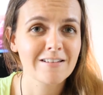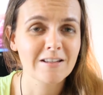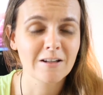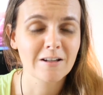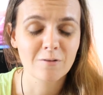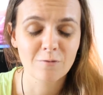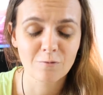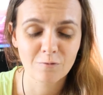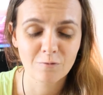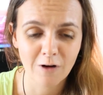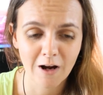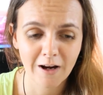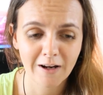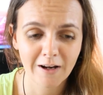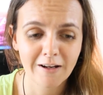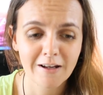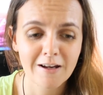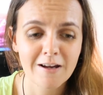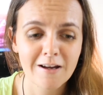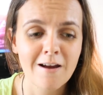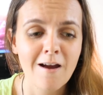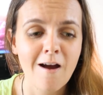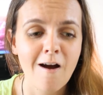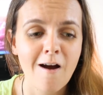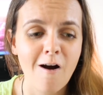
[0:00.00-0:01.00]
So write
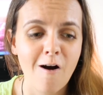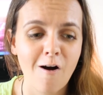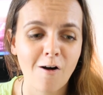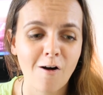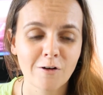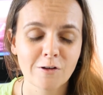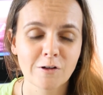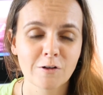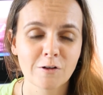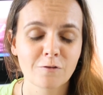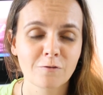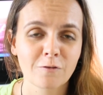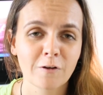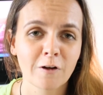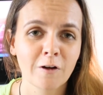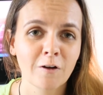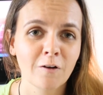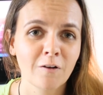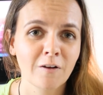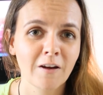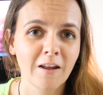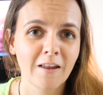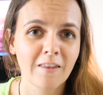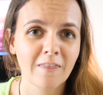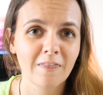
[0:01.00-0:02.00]
it on your
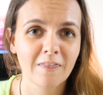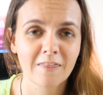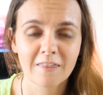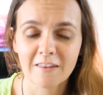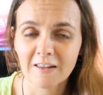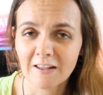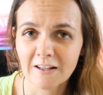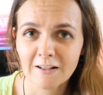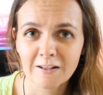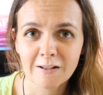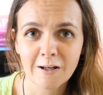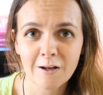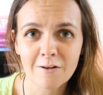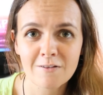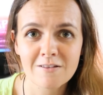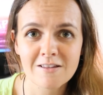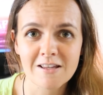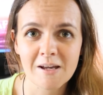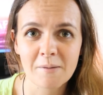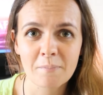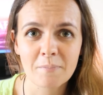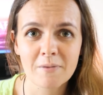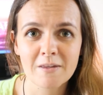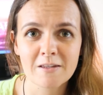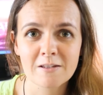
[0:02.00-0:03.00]
phone in the notes
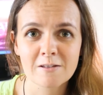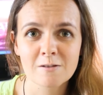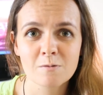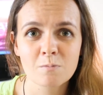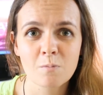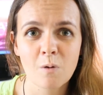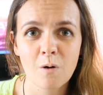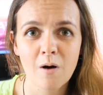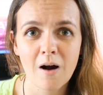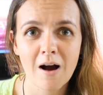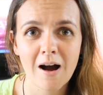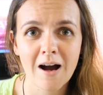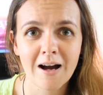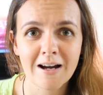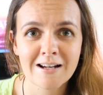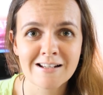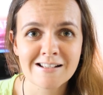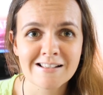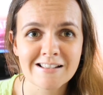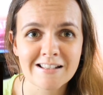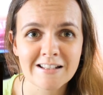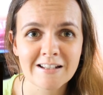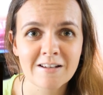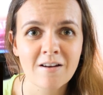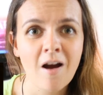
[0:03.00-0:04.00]
app. This is what I
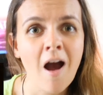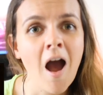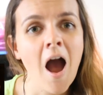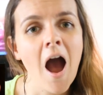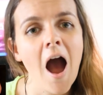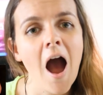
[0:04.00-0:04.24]
do.